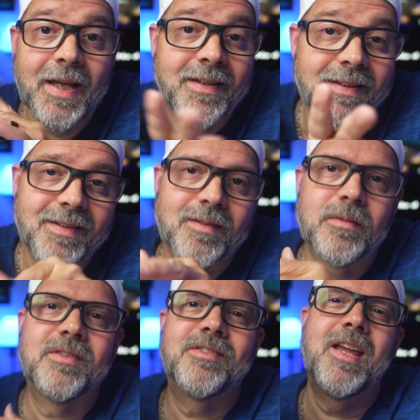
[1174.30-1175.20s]
And
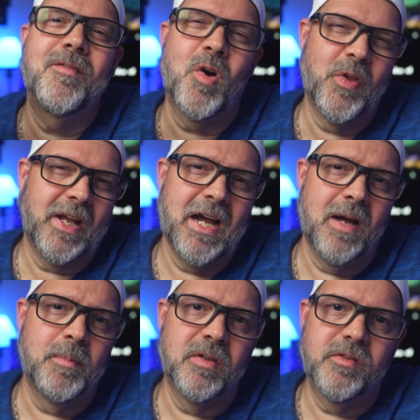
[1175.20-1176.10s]
uh, save all the
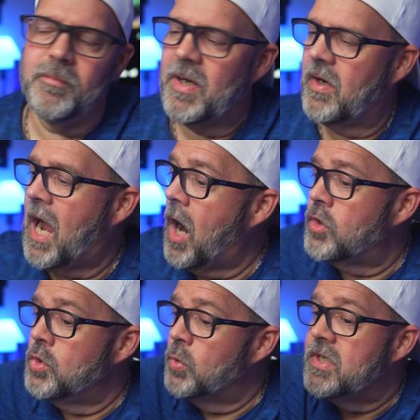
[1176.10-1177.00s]
comments about how
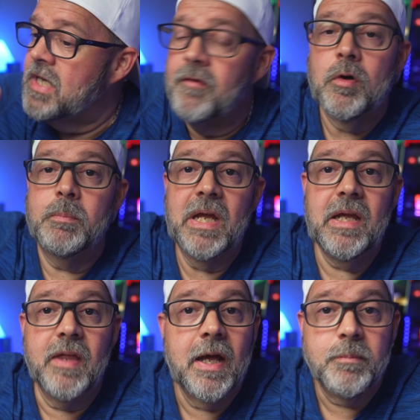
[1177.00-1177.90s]
you would never
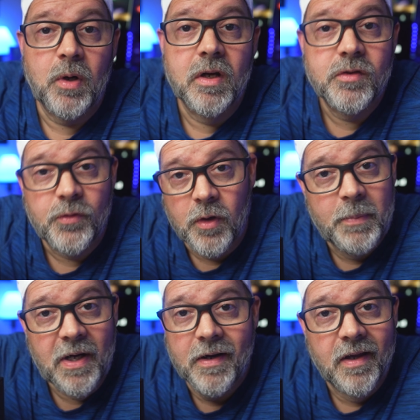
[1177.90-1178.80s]
pay that price for a
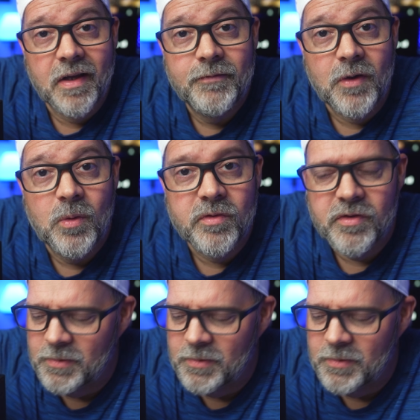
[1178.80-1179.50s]
pair of headphones.